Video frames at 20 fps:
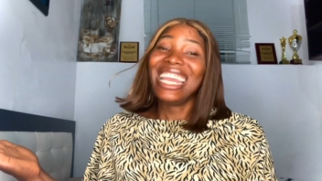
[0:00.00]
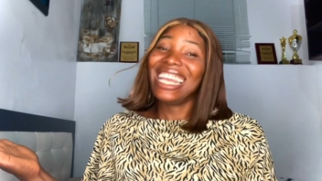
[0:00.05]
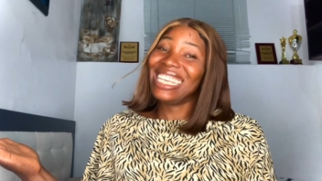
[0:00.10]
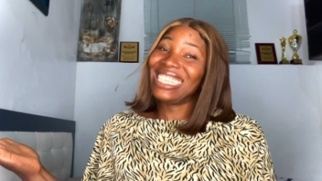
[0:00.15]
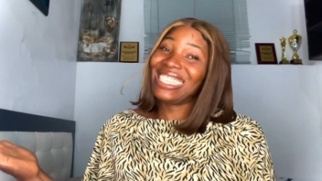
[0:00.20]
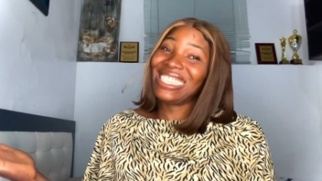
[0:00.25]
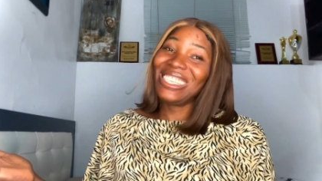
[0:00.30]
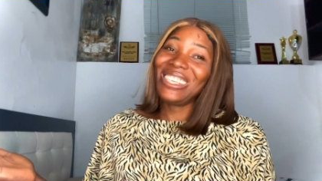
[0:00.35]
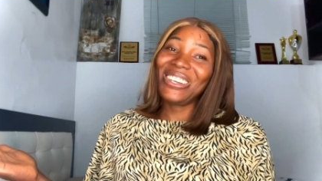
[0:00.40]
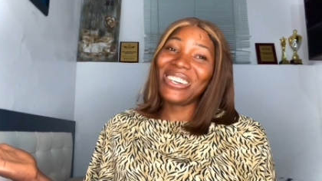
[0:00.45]

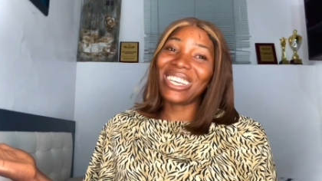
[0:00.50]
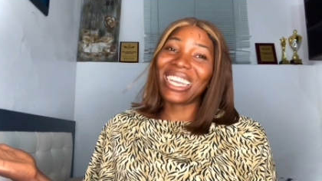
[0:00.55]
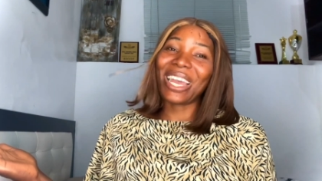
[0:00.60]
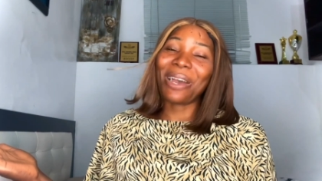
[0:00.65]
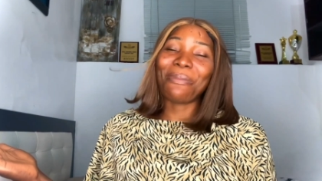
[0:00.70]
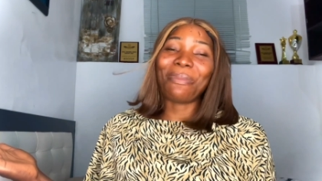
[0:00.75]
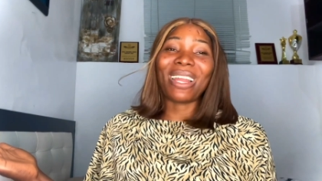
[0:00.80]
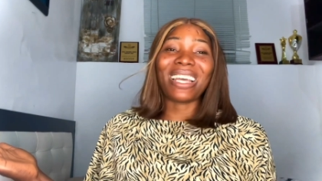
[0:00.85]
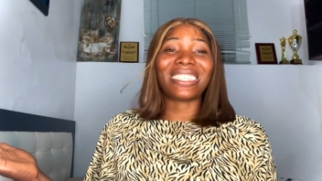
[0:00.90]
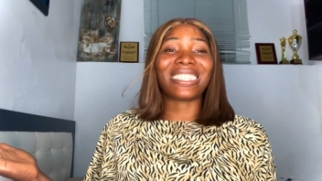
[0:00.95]
It's still your
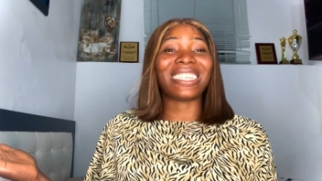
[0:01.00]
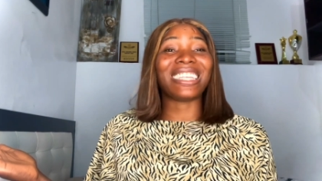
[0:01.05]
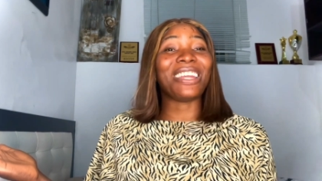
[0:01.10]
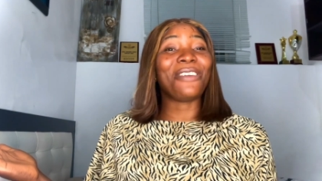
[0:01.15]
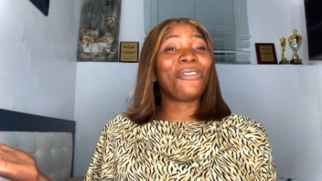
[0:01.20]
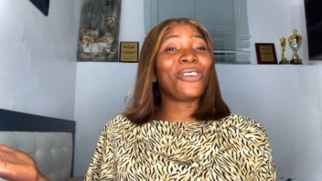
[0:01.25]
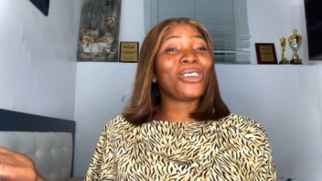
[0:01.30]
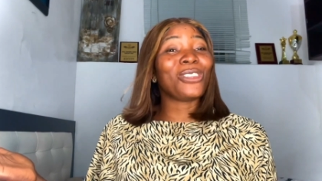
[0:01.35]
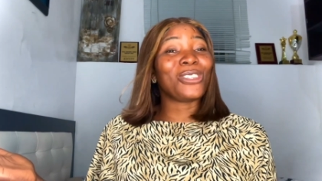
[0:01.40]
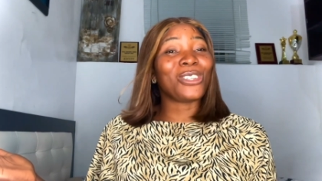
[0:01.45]
girl blessing.
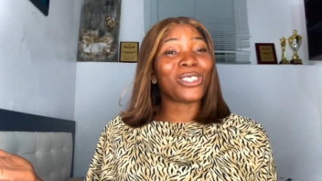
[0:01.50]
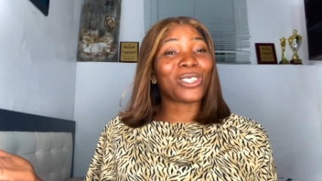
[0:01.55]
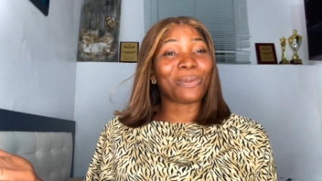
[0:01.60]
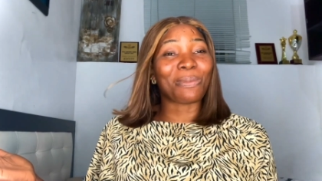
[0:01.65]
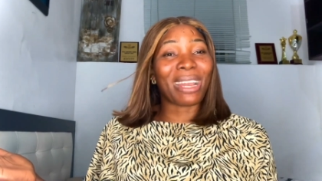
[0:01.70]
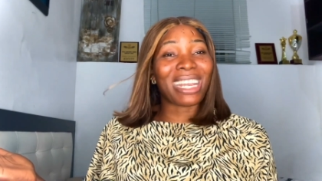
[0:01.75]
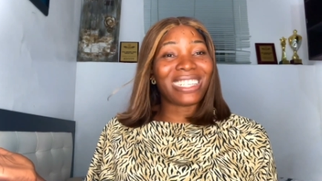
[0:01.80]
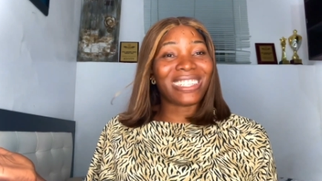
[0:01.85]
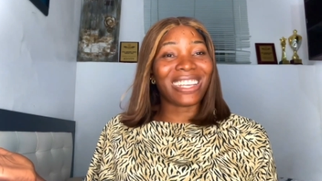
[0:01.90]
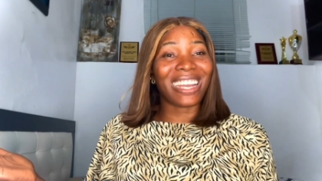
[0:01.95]
If you're new to
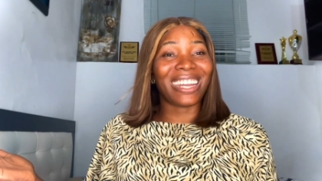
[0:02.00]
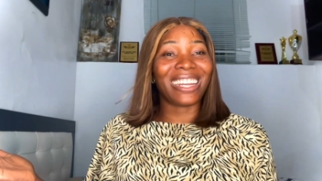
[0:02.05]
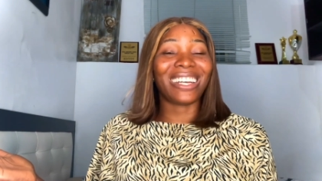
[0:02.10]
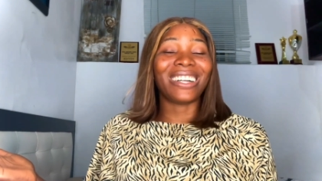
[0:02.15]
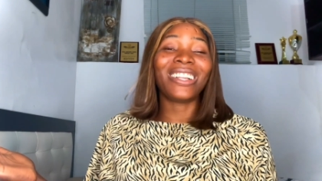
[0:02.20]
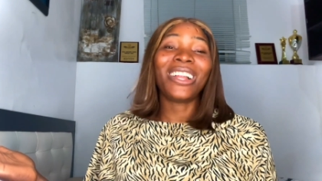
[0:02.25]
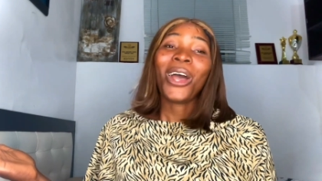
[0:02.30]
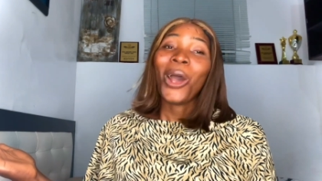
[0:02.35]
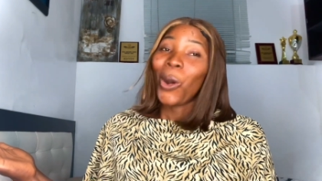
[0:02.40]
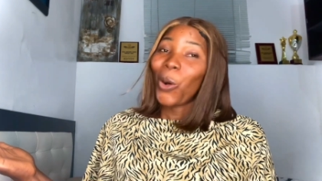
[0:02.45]
my
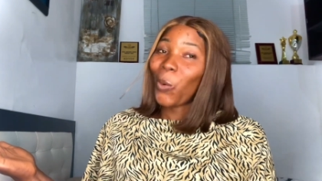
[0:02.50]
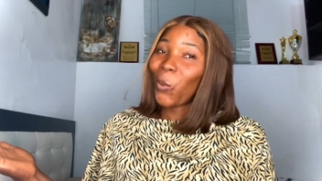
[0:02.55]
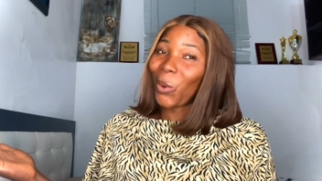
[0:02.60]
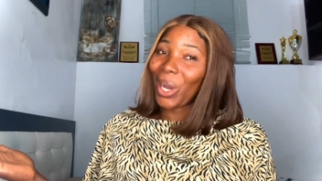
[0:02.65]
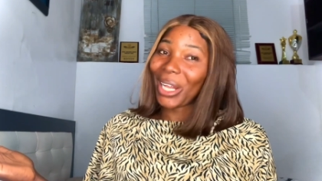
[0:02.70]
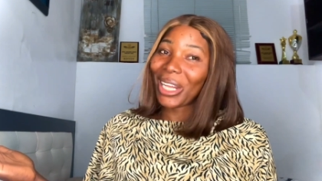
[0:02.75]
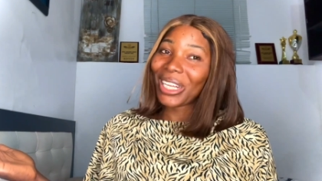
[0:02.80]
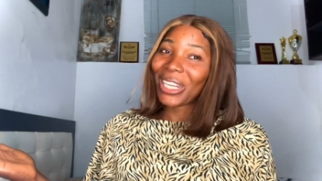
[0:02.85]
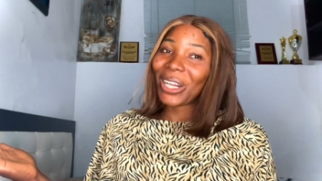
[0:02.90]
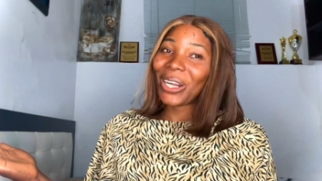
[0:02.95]
channel,
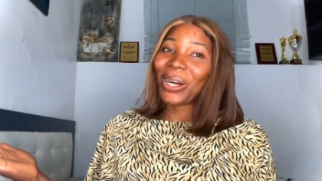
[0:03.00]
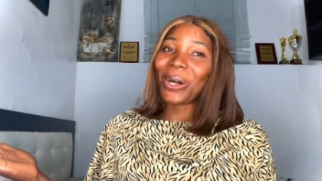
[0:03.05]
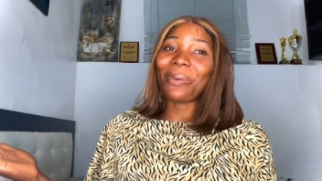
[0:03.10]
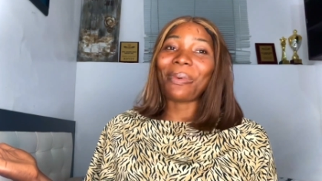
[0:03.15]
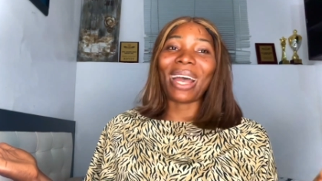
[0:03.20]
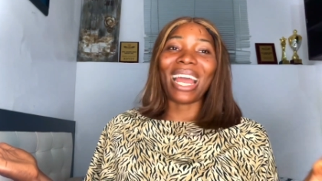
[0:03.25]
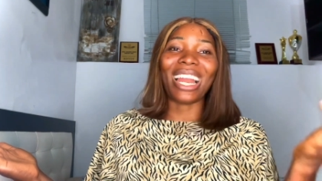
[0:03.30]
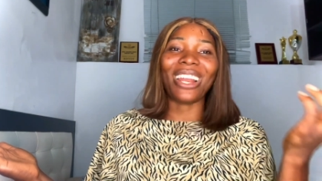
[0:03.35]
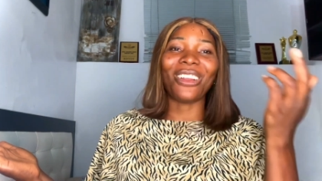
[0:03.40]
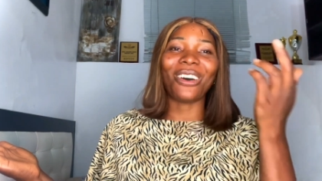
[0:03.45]

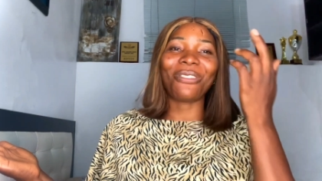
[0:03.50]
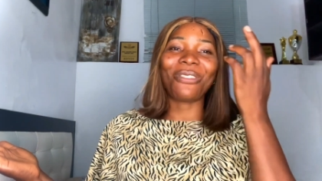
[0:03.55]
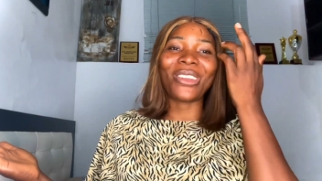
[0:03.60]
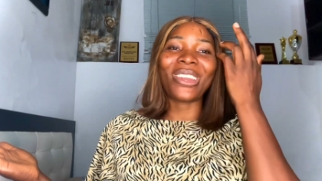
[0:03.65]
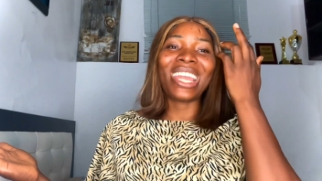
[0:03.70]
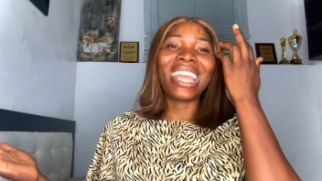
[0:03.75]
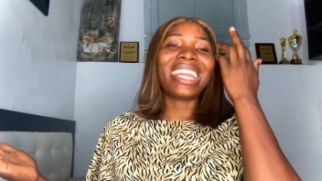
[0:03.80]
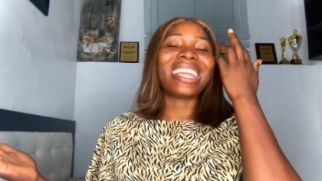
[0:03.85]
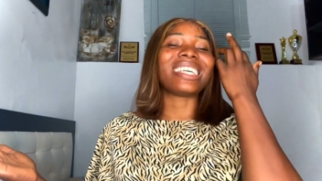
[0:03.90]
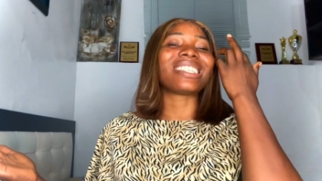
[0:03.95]
welcome. I love
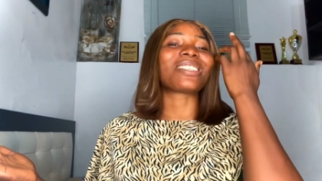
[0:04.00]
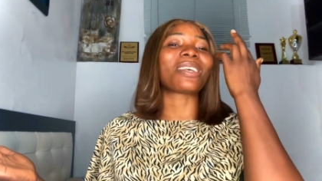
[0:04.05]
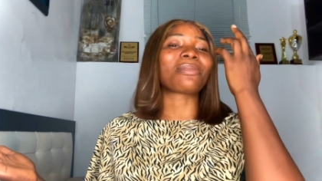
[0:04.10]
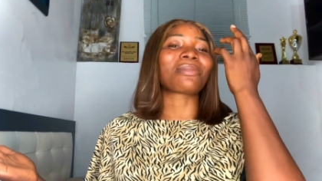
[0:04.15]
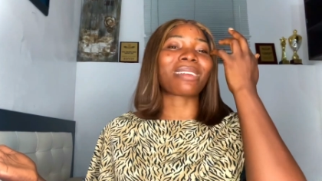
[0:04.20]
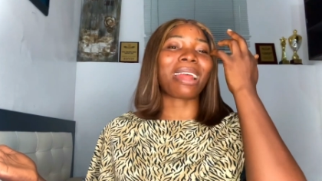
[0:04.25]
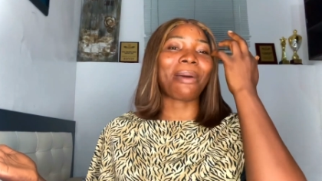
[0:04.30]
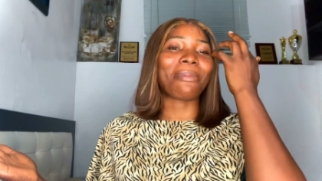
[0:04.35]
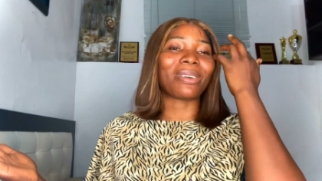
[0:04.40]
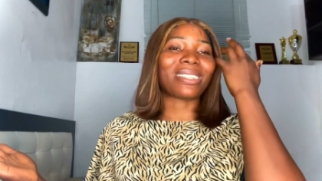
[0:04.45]
you. Hit the
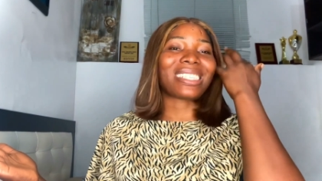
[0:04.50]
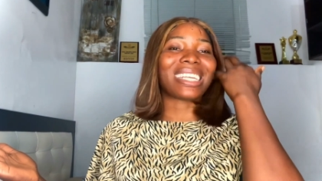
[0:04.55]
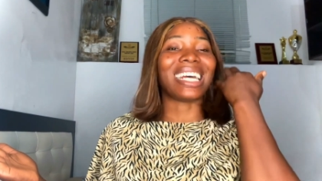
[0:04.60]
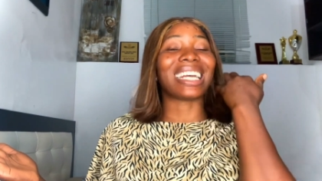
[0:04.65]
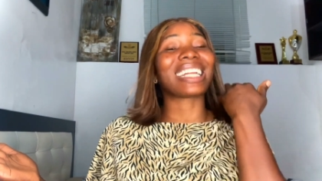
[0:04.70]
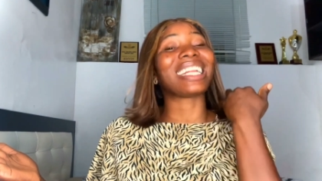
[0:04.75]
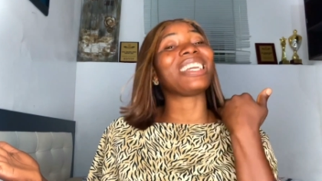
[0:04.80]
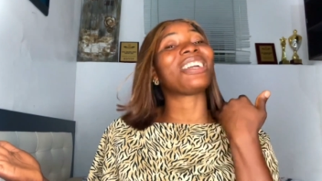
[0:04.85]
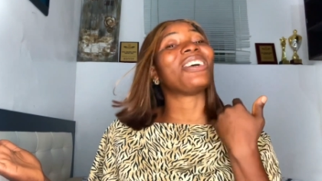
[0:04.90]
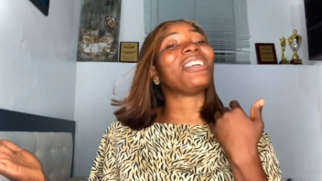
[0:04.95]
subscribe button
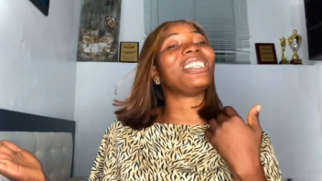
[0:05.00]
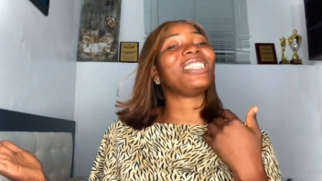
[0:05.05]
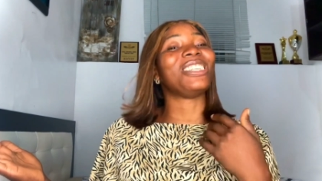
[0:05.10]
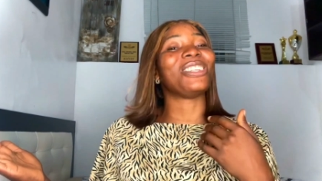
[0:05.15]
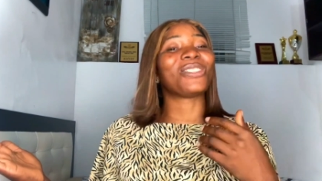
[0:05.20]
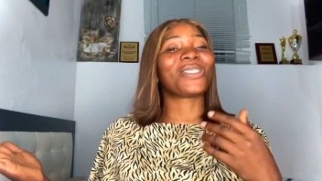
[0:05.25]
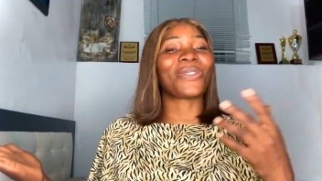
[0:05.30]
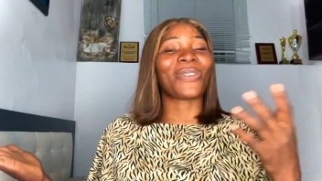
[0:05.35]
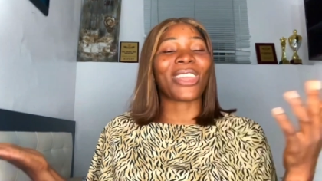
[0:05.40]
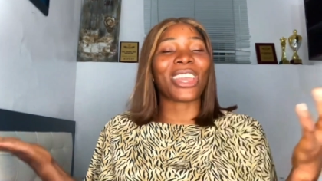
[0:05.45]
and click on the
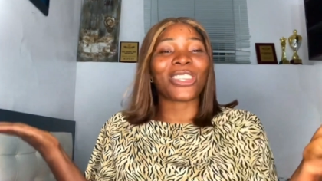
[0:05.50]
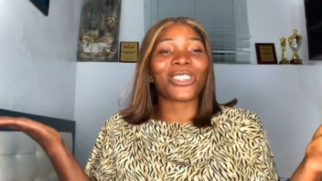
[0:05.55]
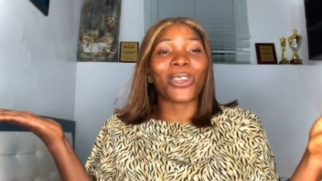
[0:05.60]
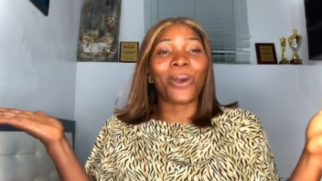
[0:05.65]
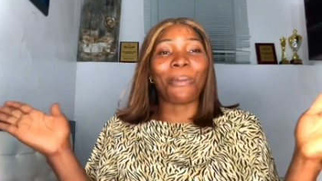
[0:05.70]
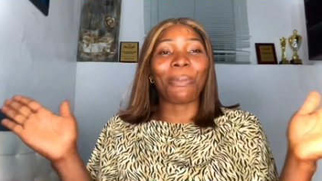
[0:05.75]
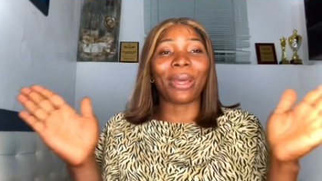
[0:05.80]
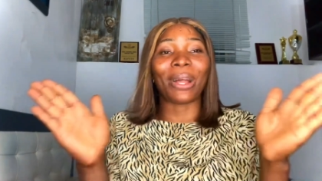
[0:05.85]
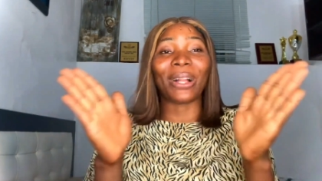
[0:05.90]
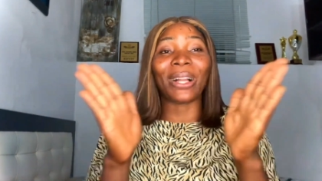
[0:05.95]

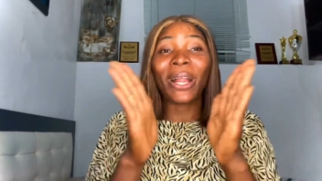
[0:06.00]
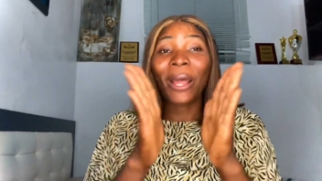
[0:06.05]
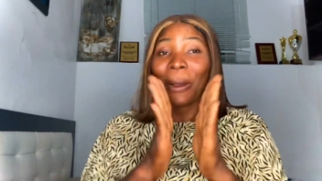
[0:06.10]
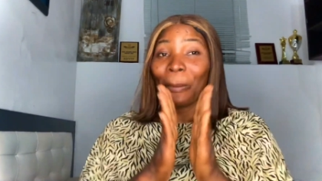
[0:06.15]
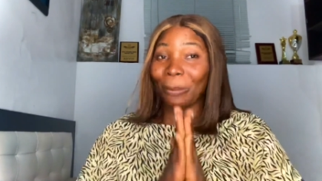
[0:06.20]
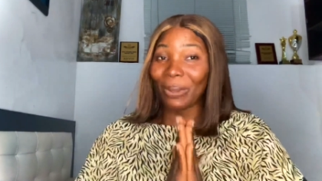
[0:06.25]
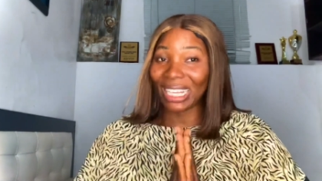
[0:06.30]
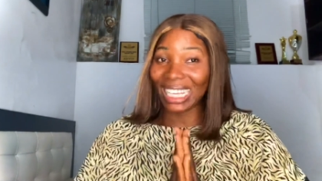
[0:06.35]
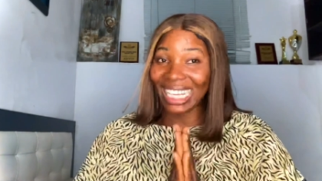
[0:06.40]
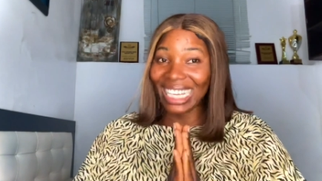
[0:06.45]
notification bell,
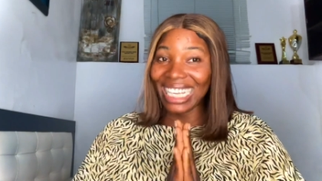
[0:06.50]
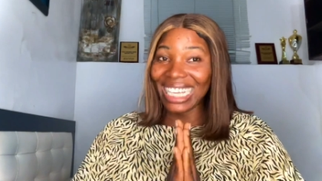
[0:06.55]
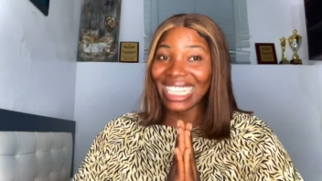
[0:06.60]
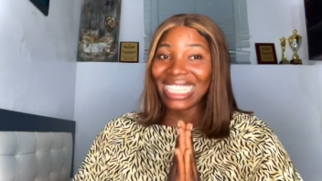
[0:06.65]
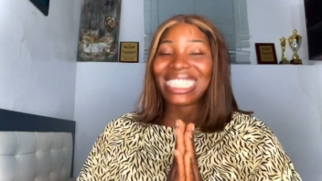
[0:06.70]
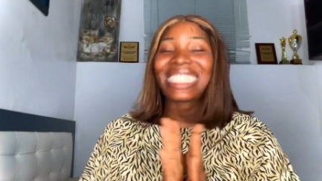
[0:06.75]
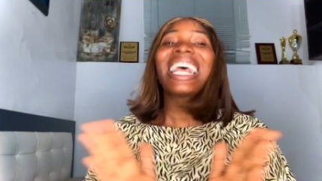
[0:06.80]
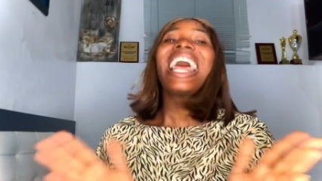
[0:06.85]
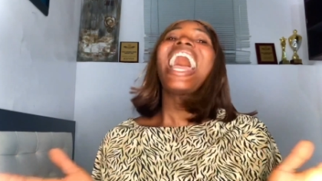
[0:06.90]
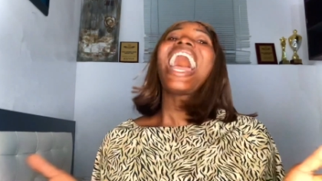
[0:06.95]

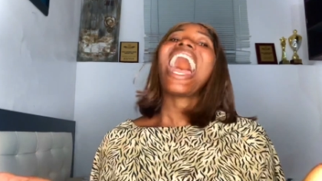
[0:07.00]
please.